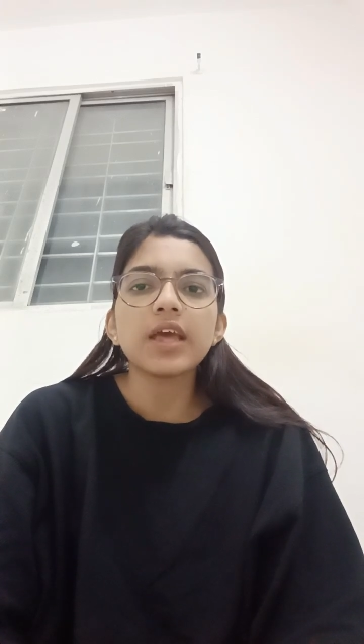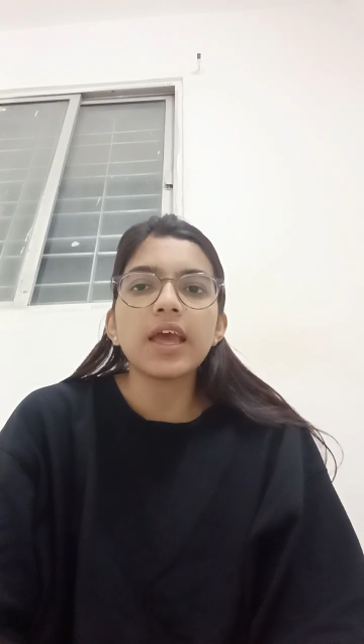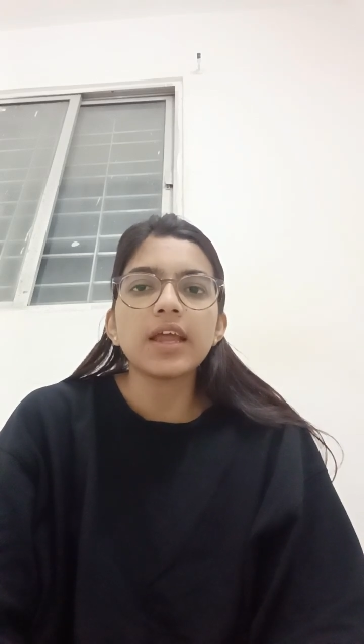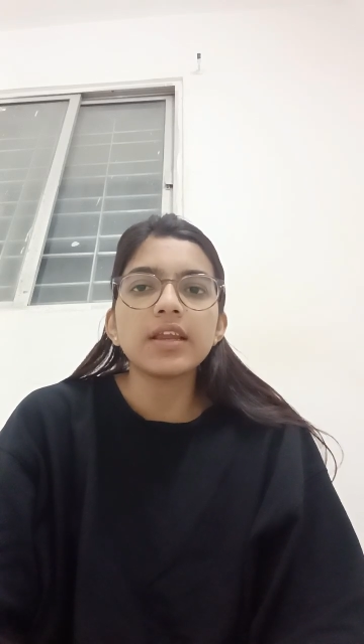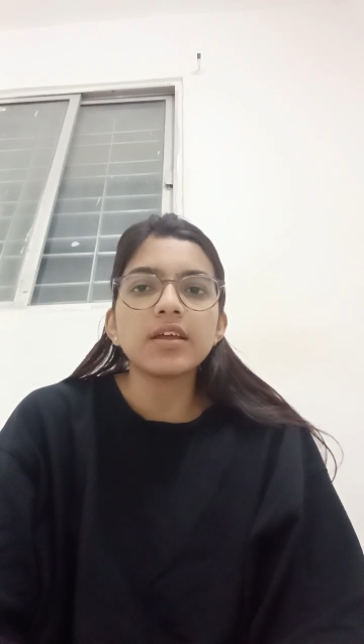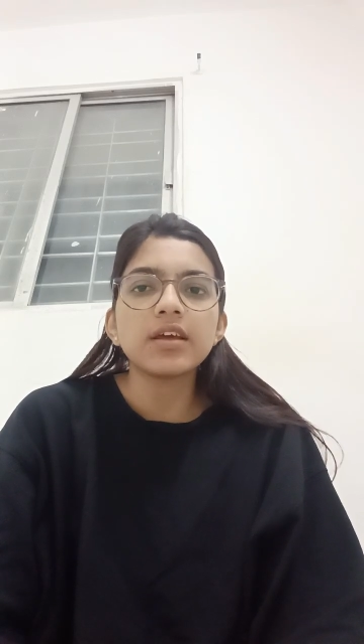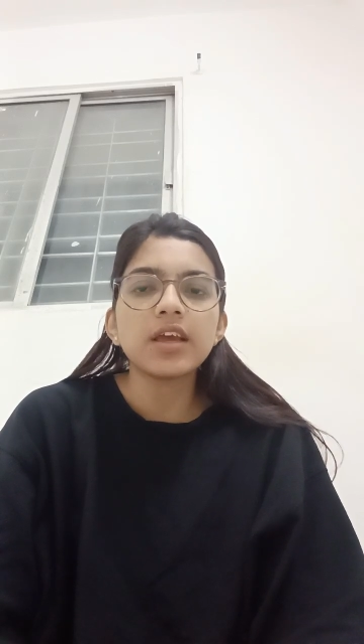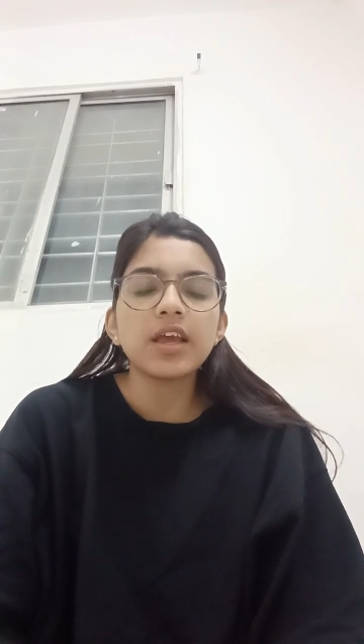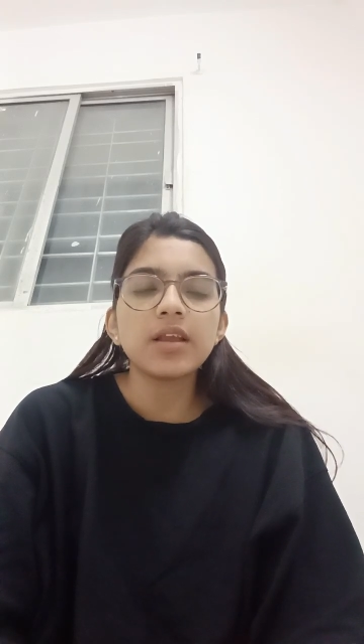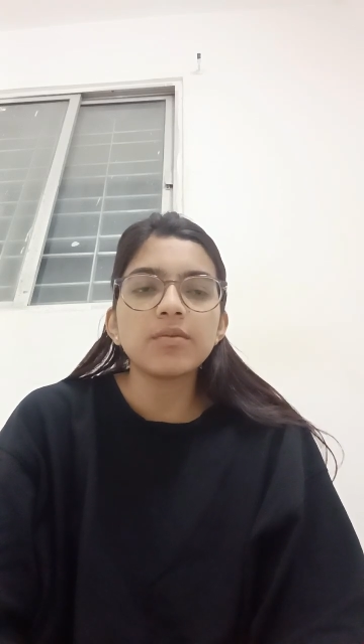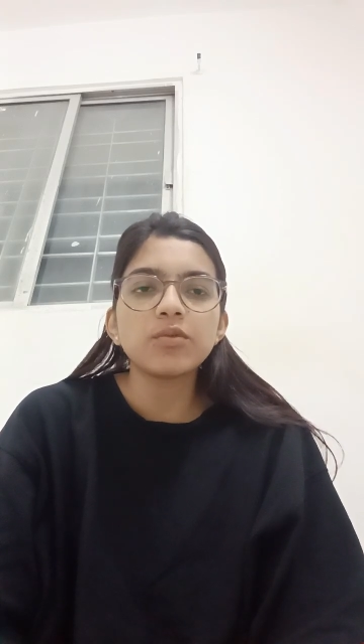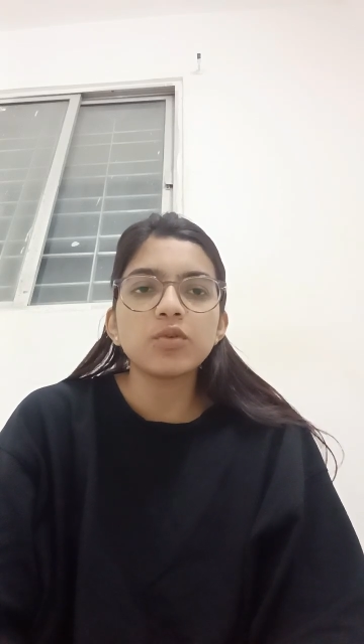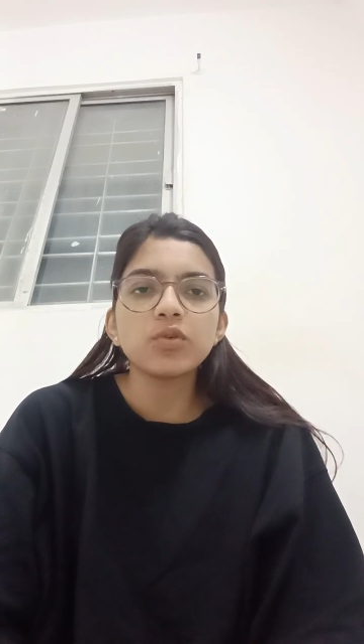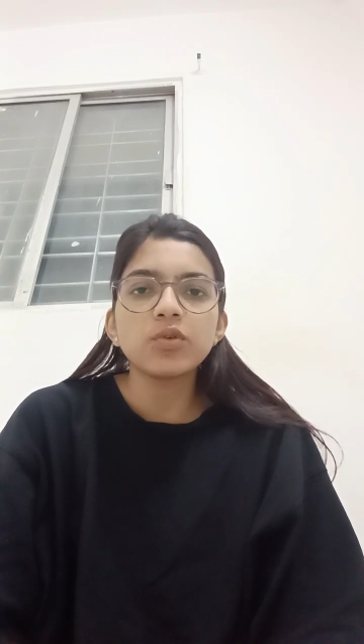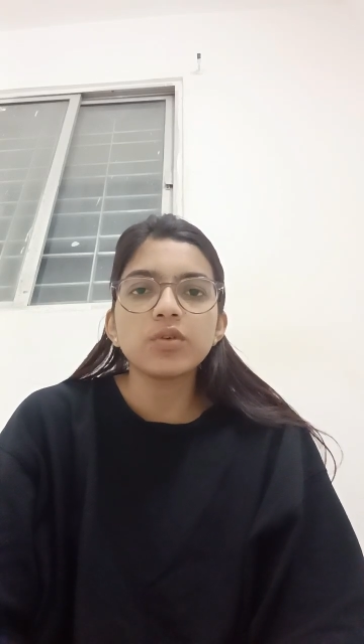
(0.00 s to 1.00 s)
and
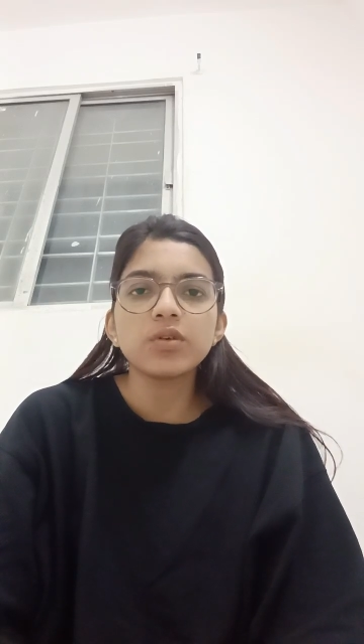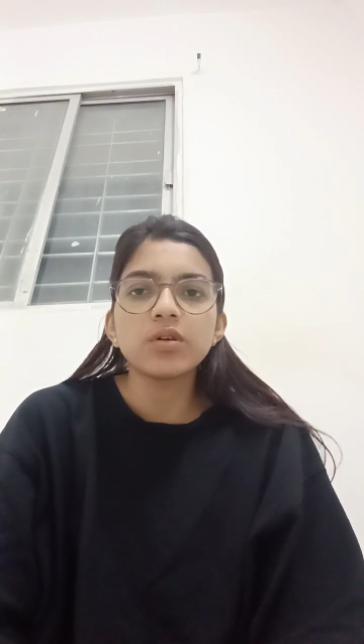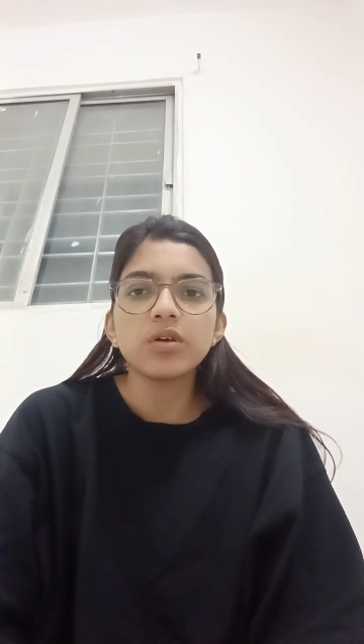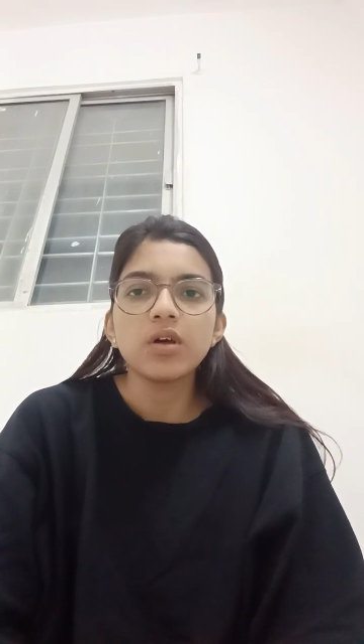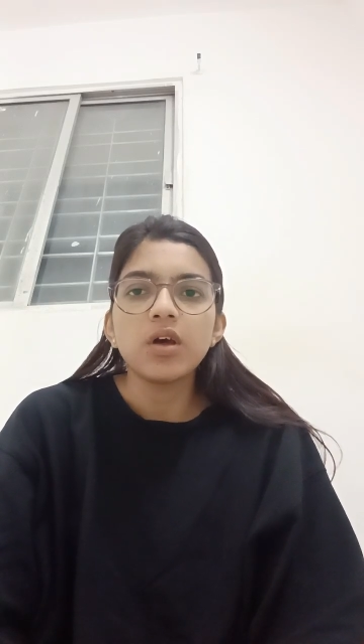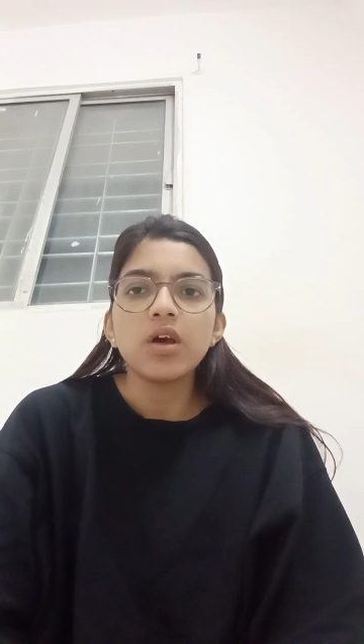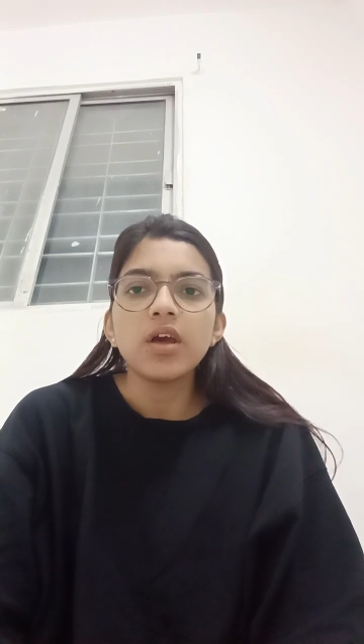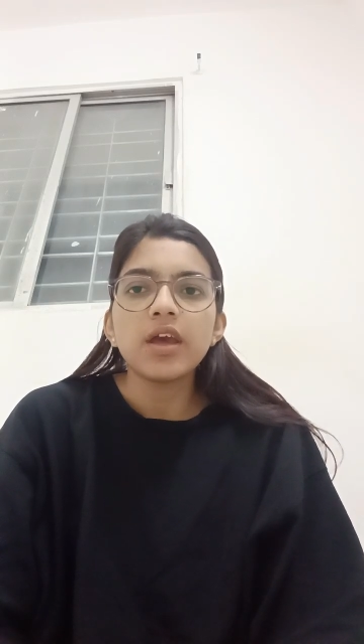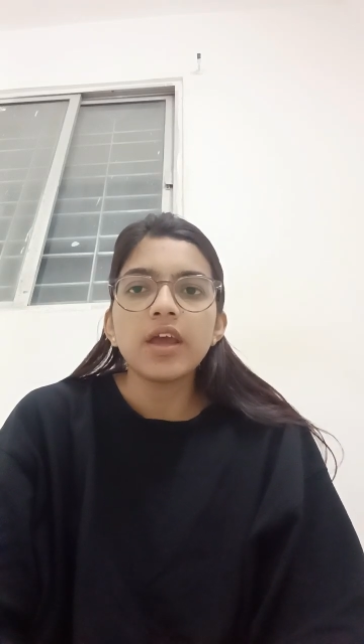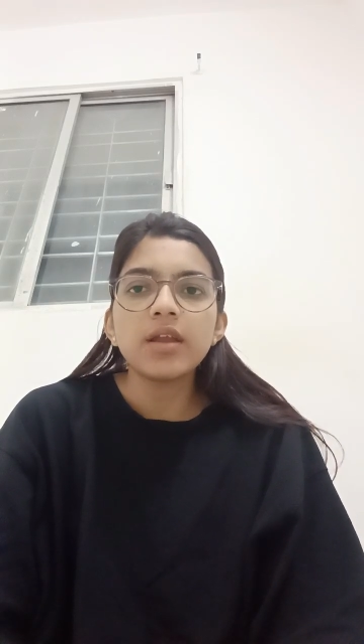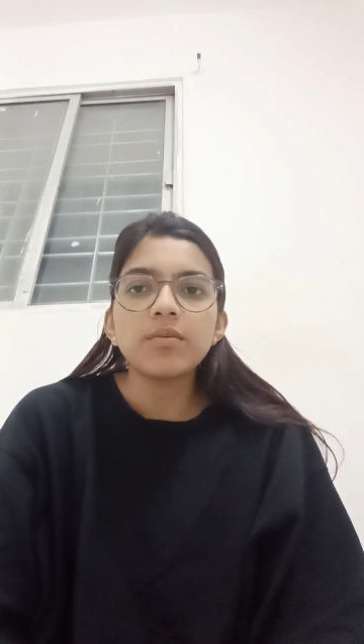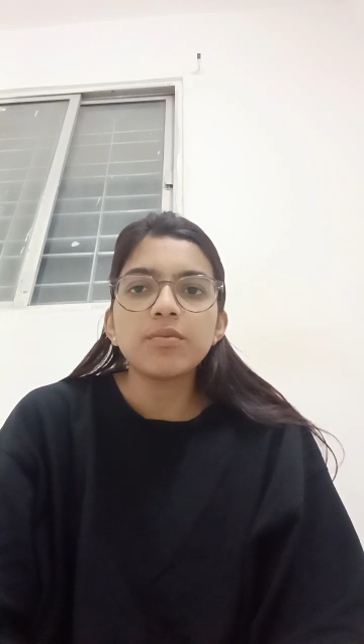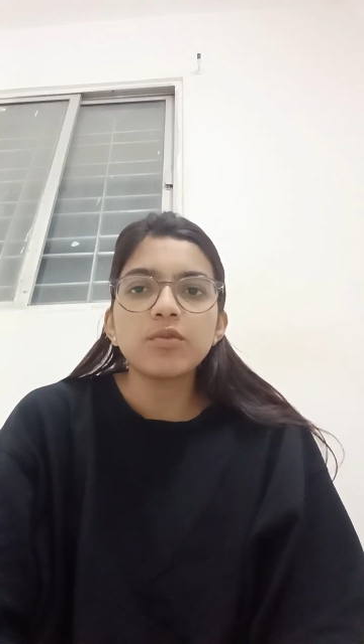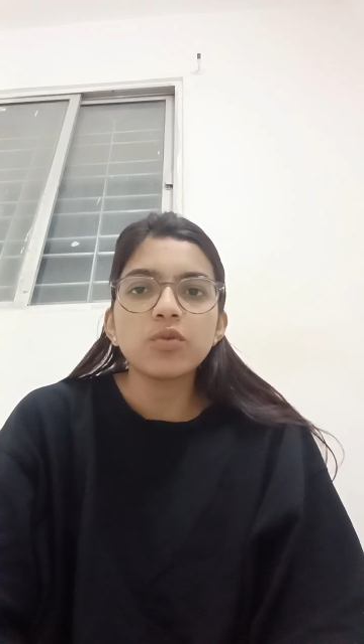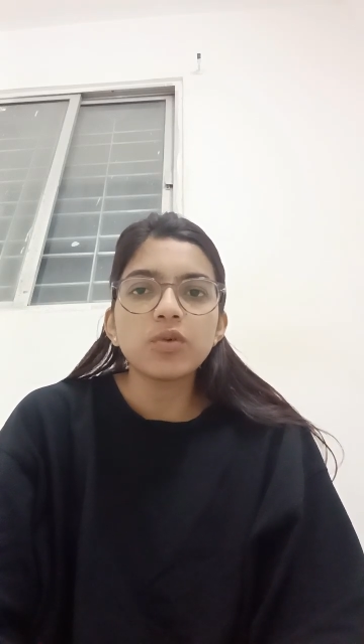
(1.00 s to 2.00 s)

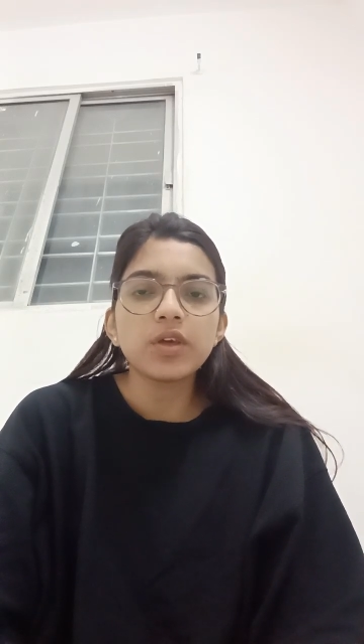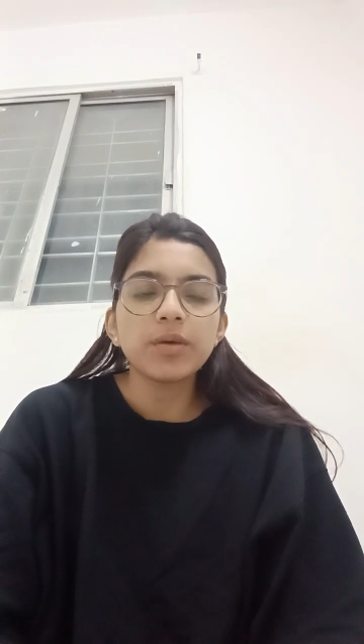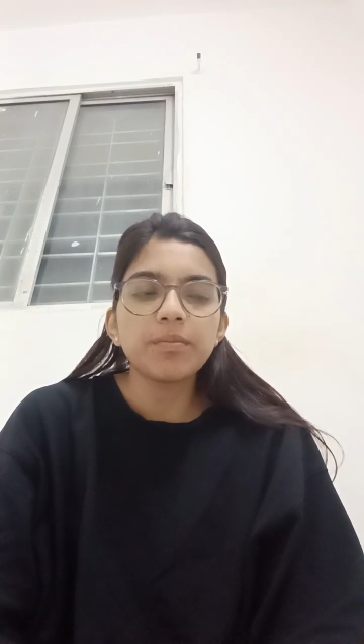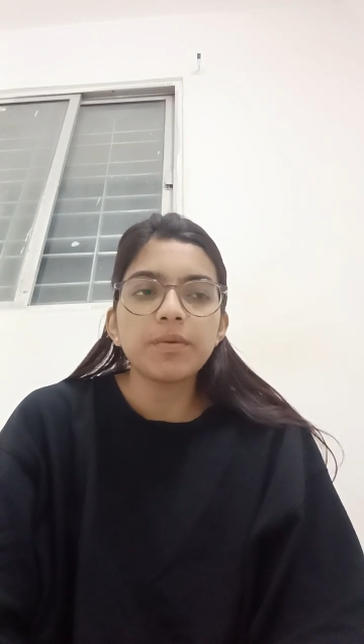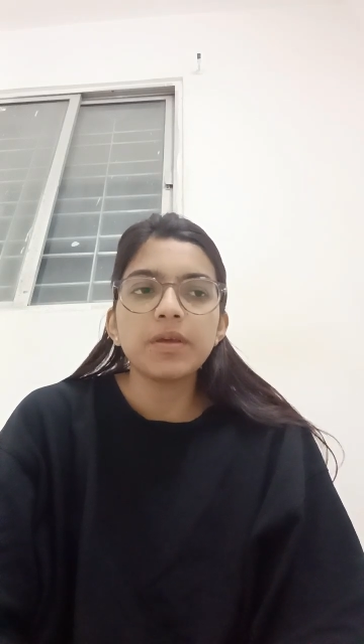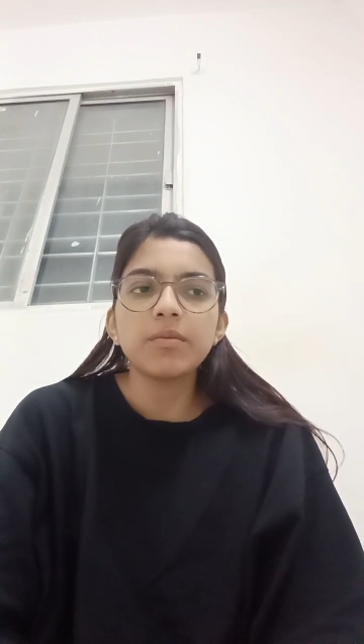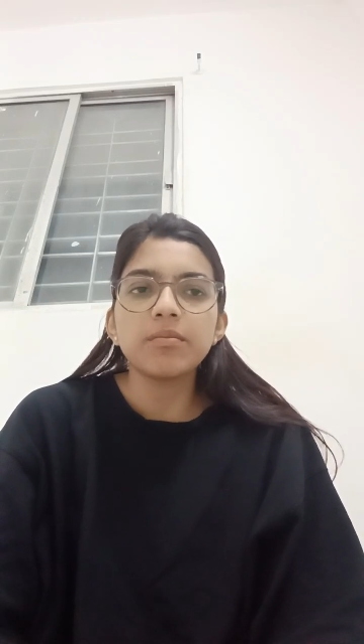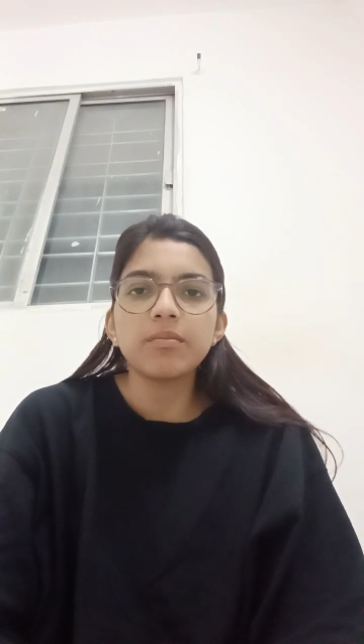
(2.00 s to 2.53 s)
help to keeping